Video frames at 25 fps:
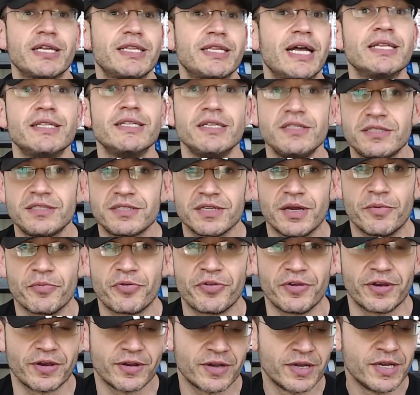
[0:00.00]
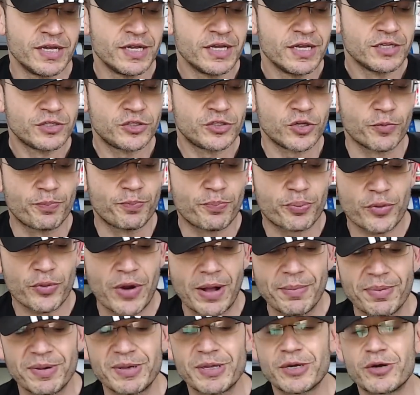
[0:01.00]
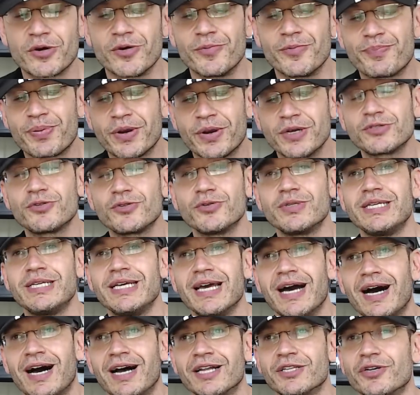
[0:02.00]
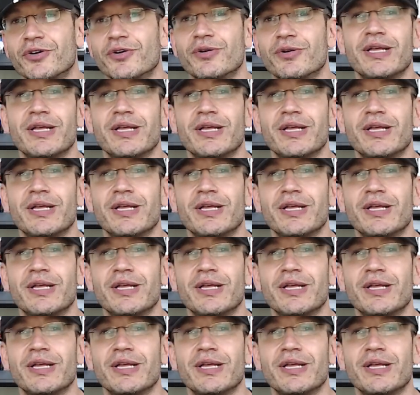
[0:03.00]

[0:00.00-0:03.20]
I need something. So probably compared to the other,